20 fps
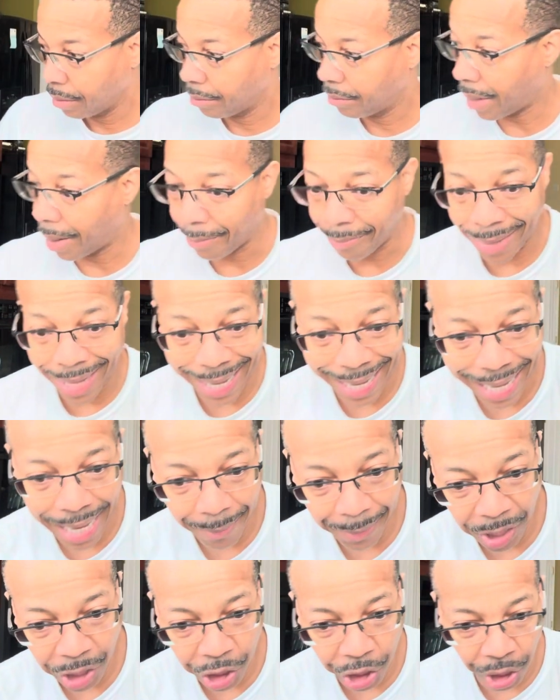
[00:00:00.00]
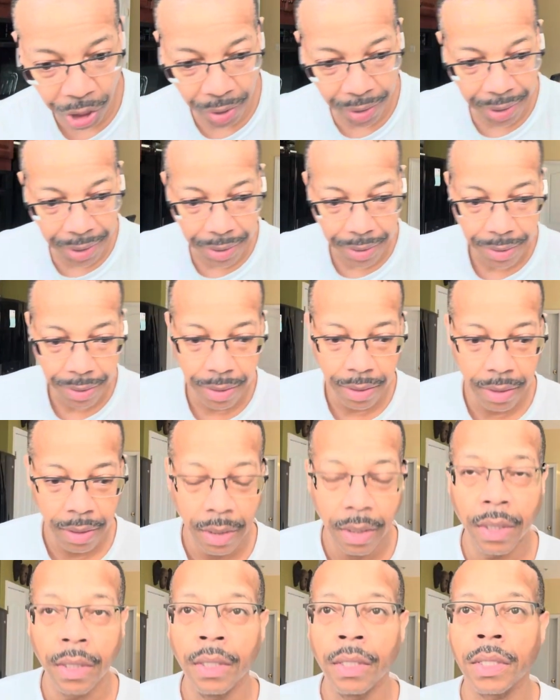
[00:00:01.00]
My mind be churning.
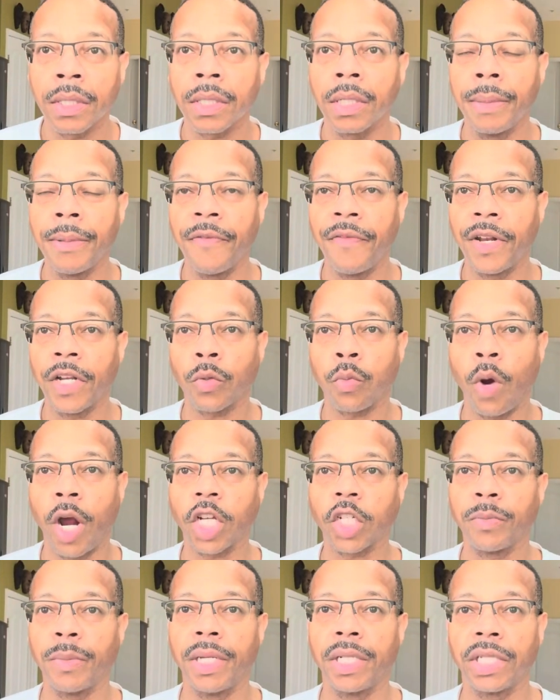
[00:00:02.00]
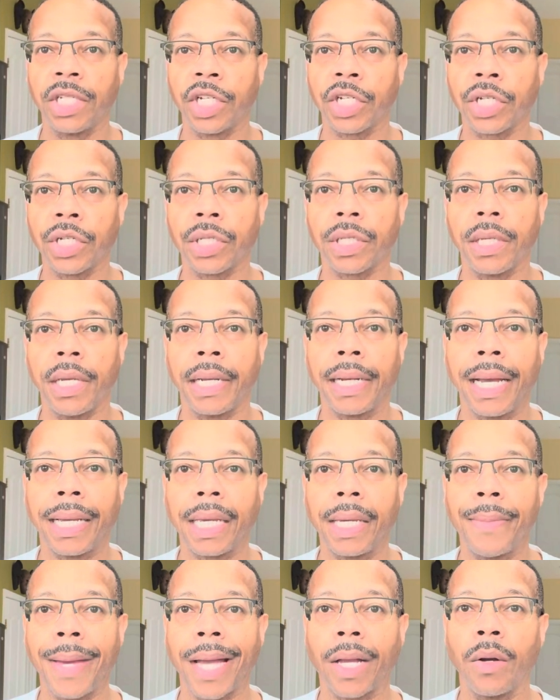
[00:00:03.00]
So let me finish washing my dishes and I
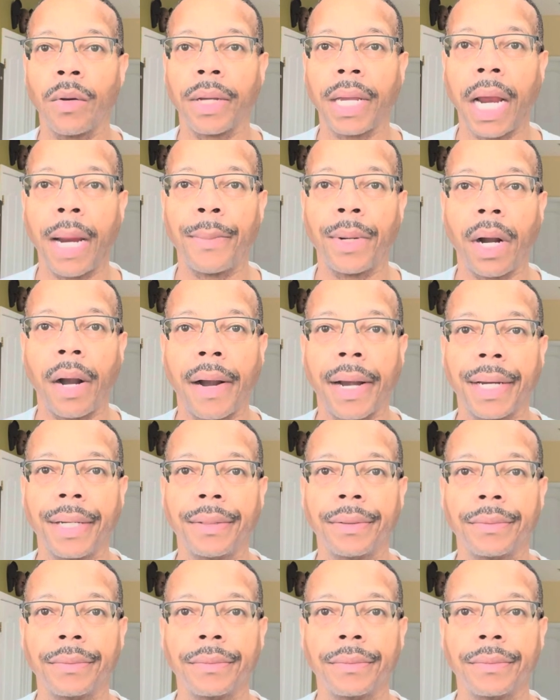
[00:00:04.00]
get back on camera, all right?